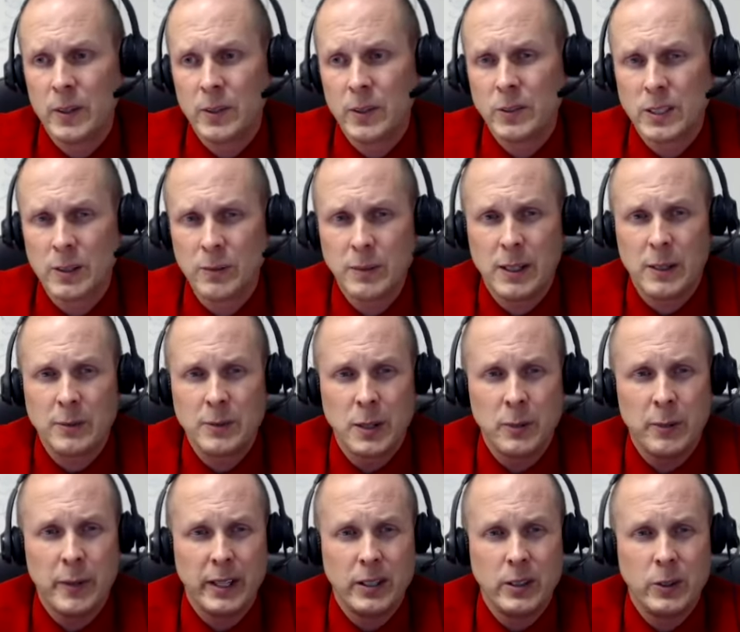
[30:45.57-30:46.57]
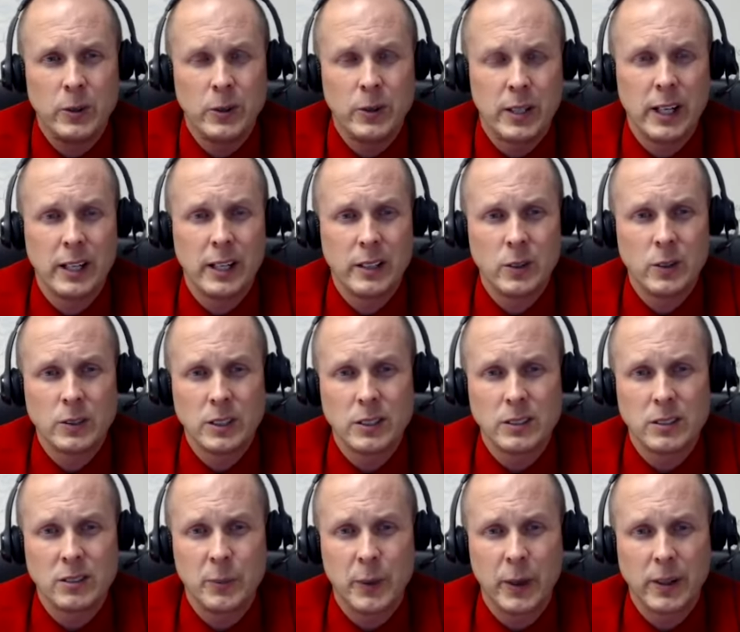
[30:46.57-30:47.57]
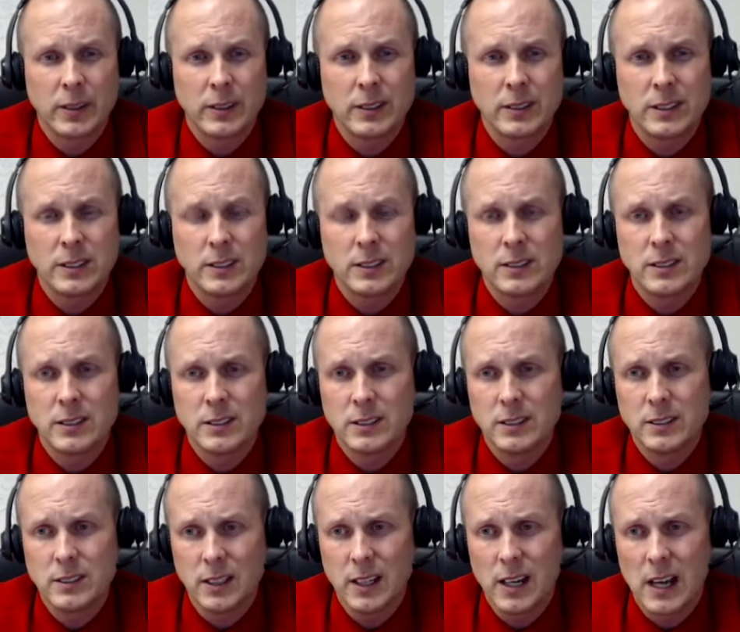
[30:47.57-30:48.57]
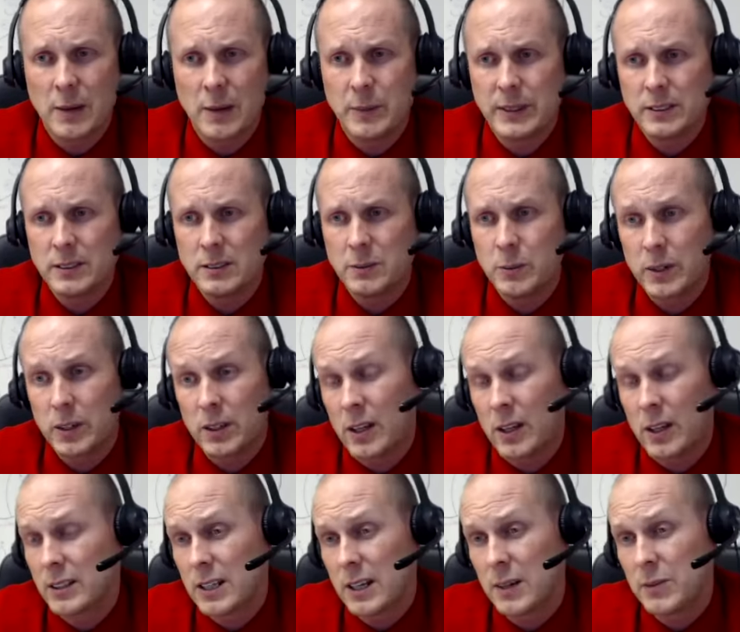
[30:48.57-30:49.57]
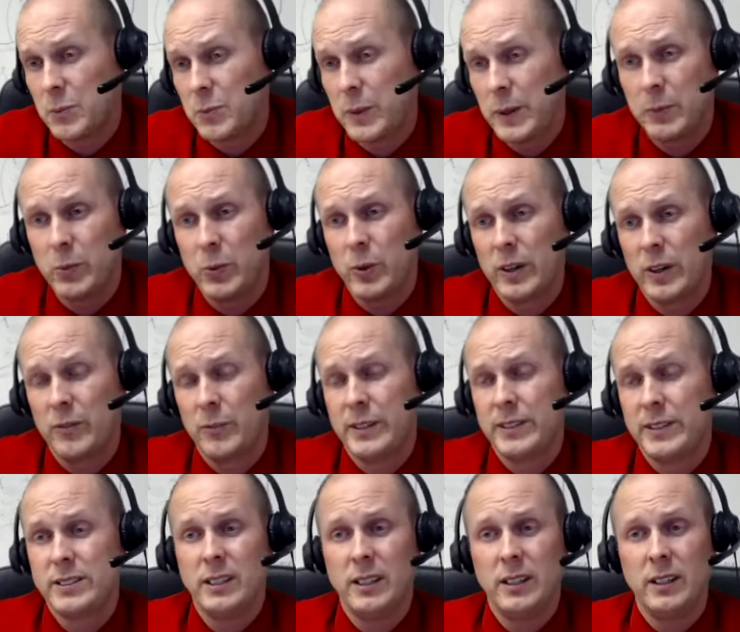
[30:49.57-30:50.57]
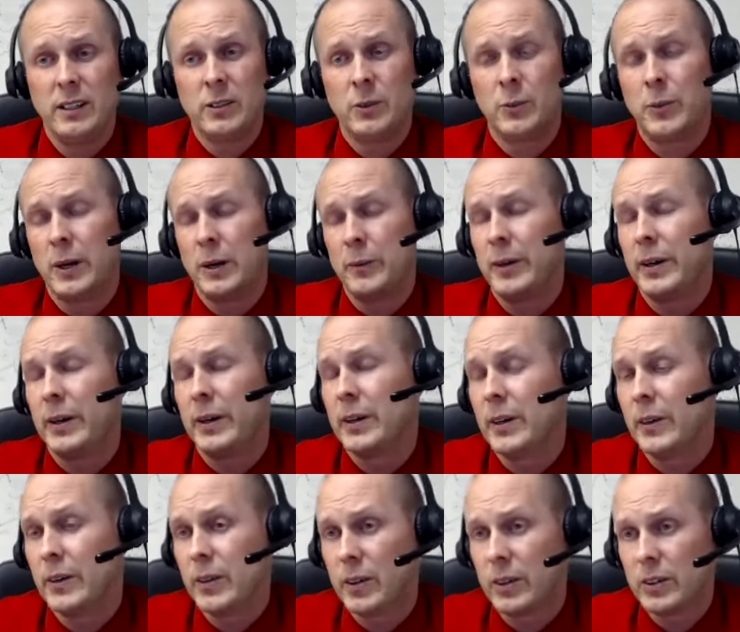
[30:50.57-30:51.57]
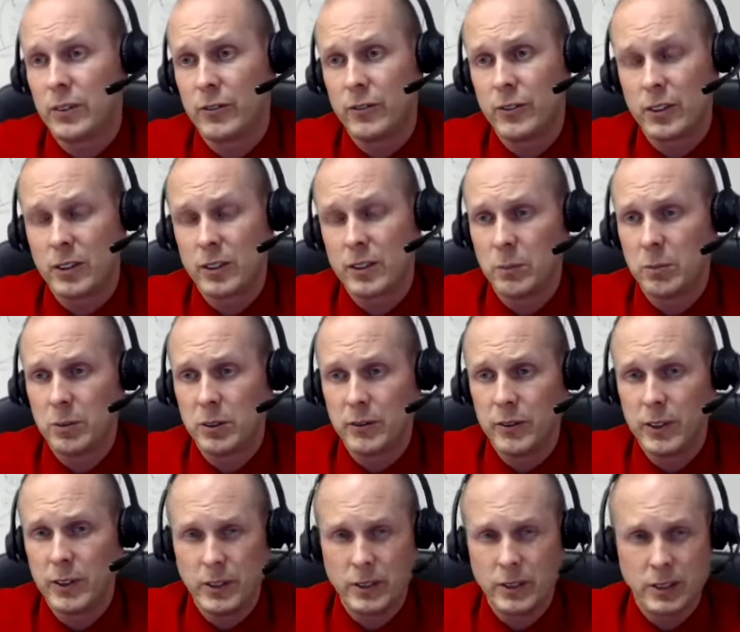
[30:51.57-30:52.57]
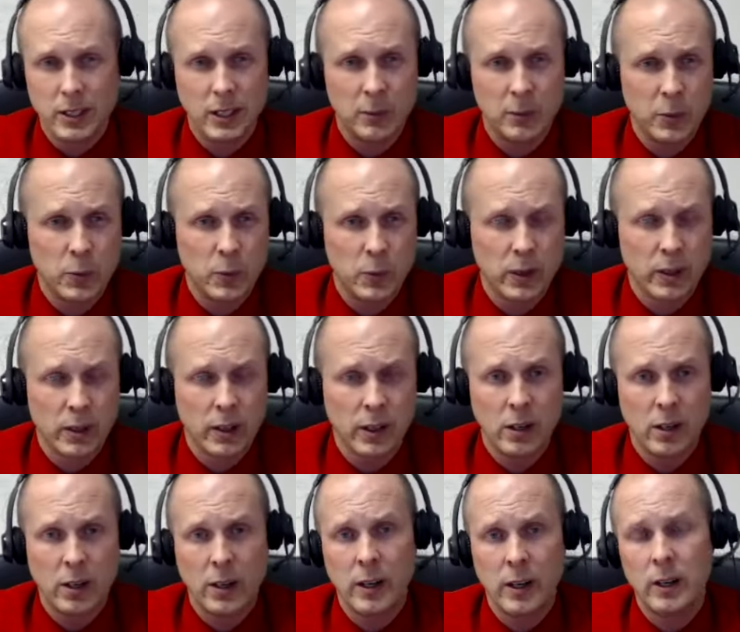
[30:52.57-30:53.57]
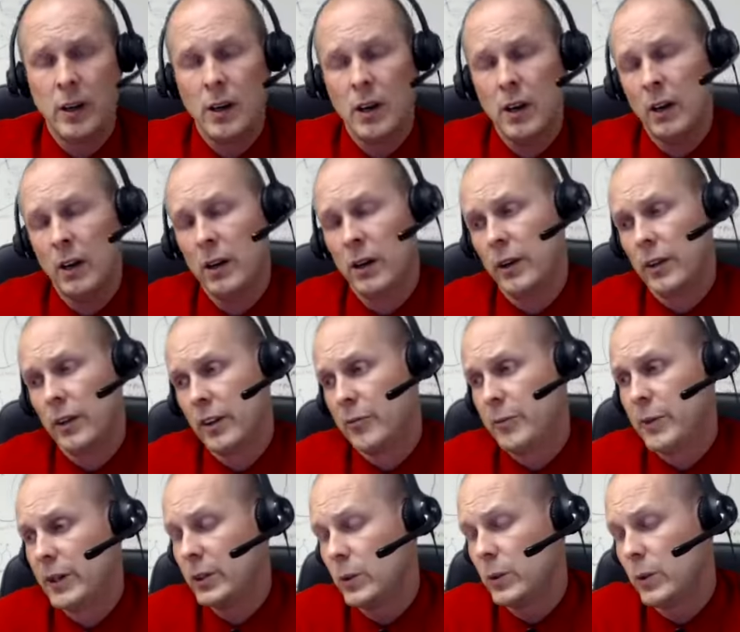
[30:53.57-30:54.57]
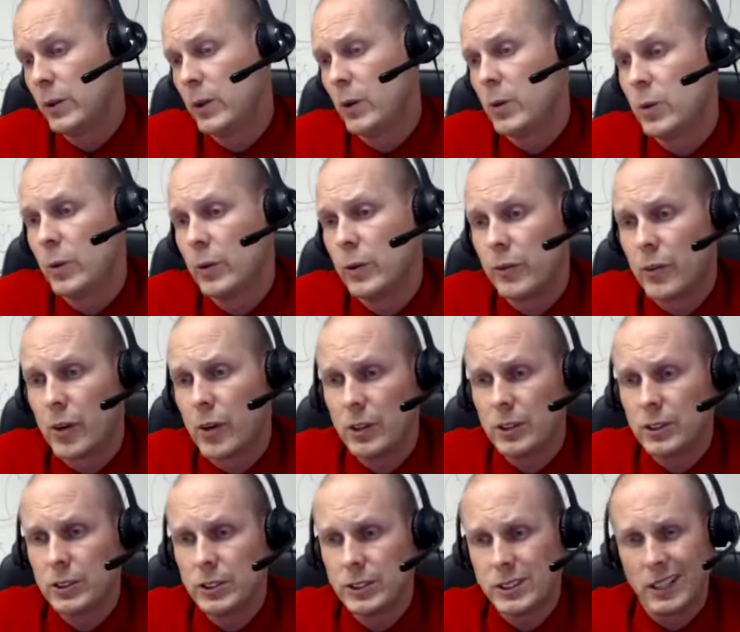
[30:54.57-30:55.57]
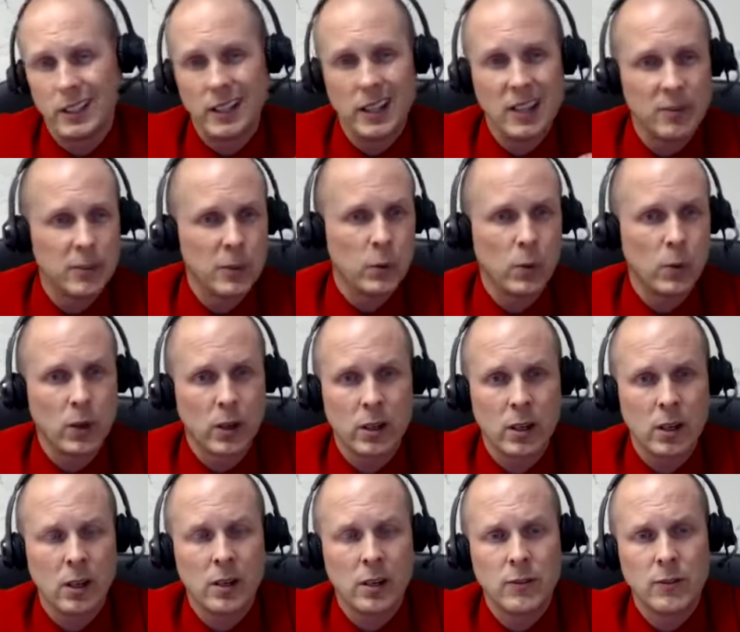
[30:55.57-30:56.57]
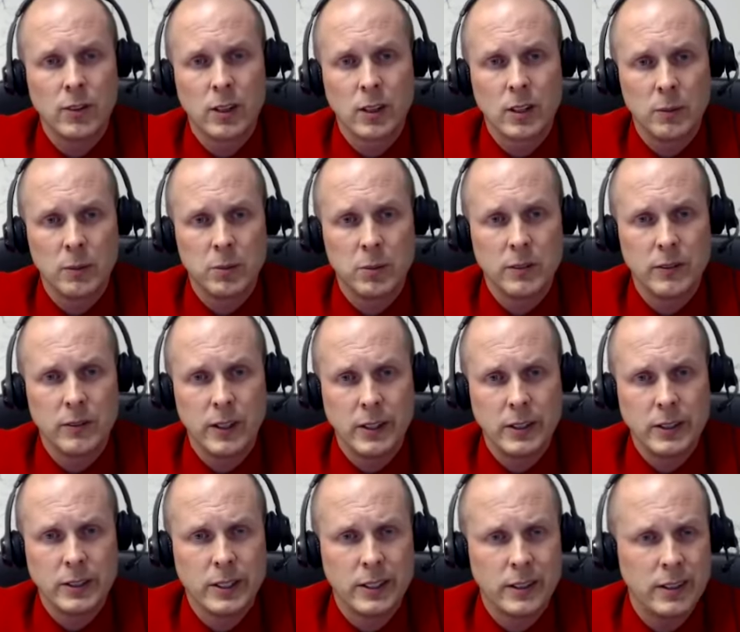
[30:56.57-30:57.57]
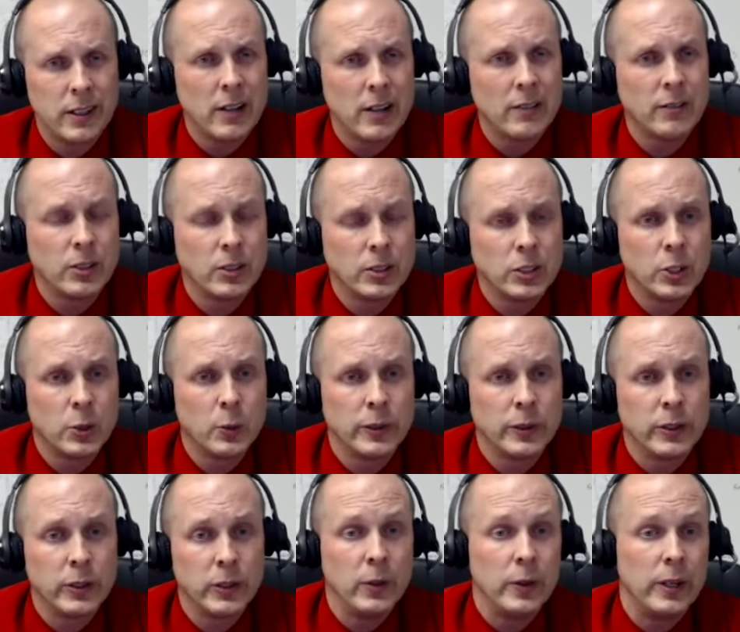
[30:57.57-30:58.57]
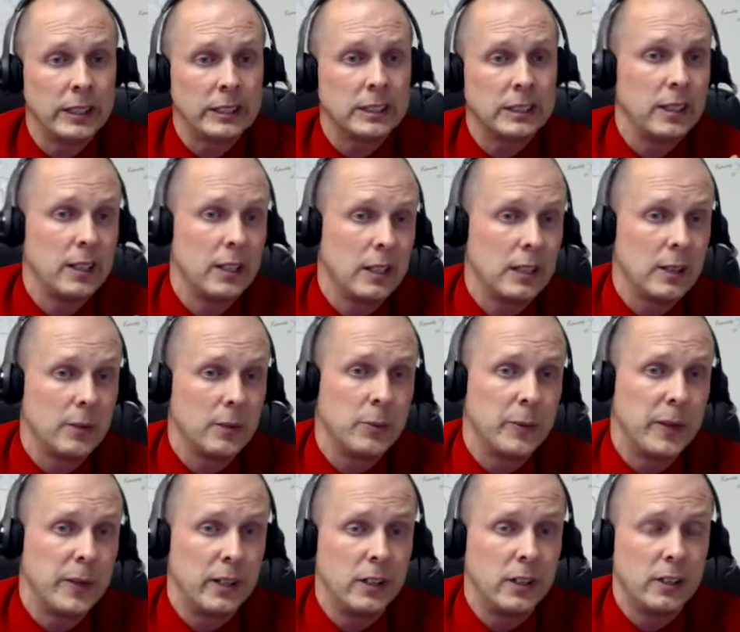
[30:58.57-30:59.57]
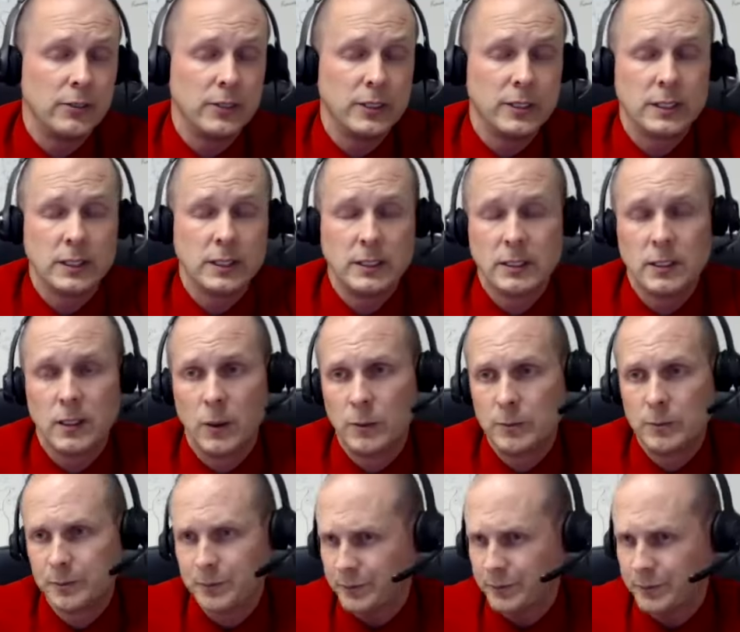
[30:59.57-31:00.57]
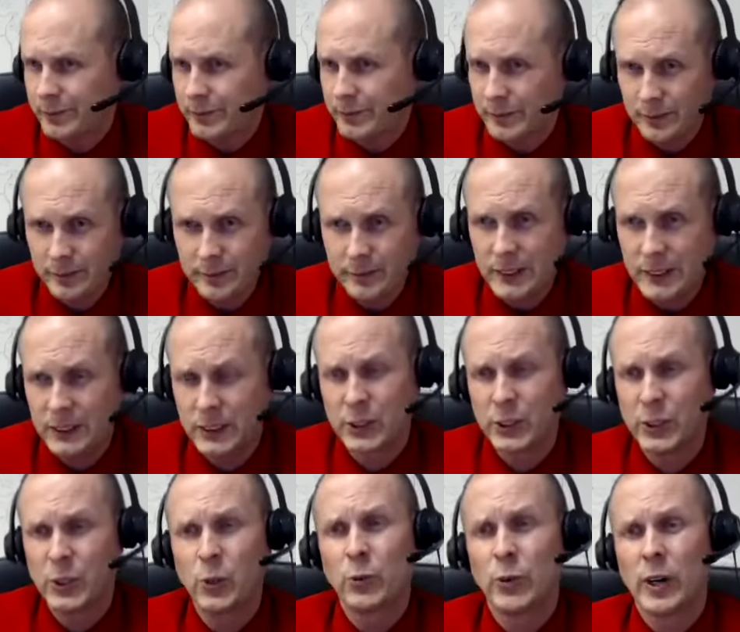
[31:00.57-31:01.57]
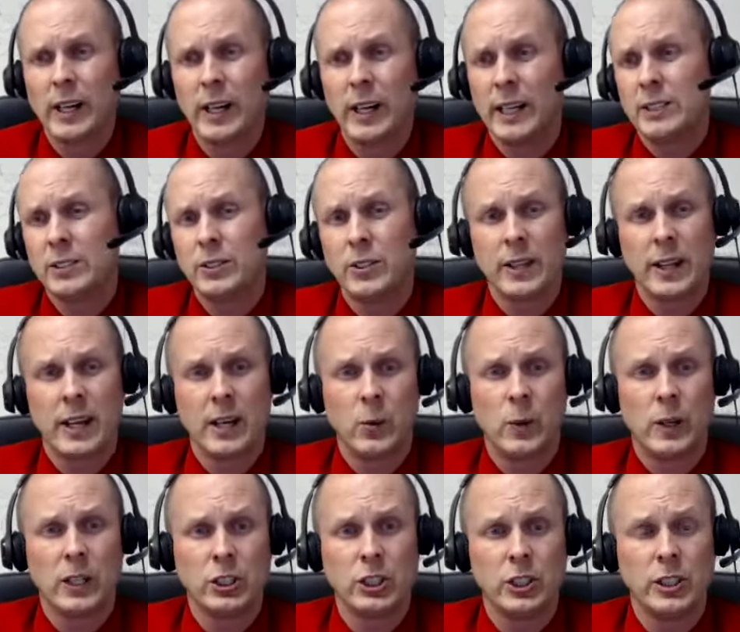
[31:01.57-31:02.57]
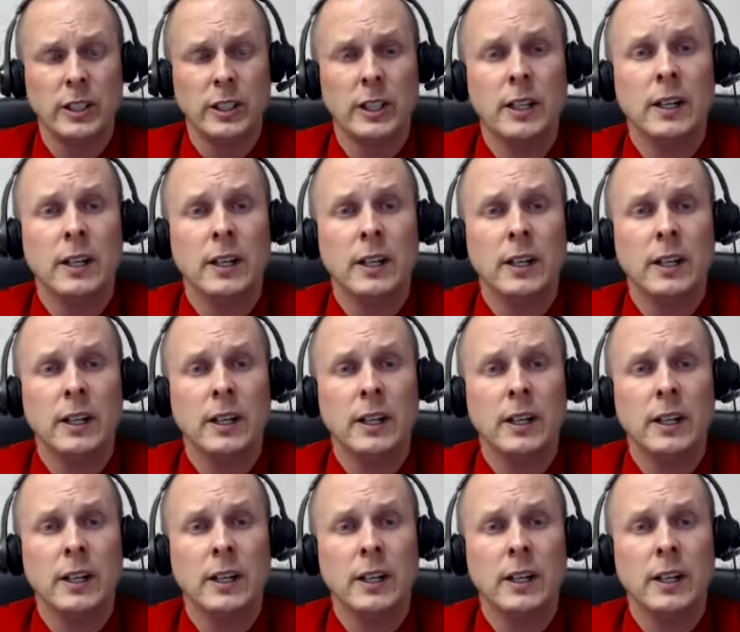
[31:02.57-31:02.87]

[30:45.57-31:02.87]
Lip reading: sometimes I make new diagnoses of Parkinson's disease. It happens, but a lot of times people have been seeing their primary care doctor for a couple of years and they've been working on it, or they've been to a local neurologist and they've been working on it for a couple of years and they're not really sure what to do next. And then they come to my office. And so there's no right answer to that question.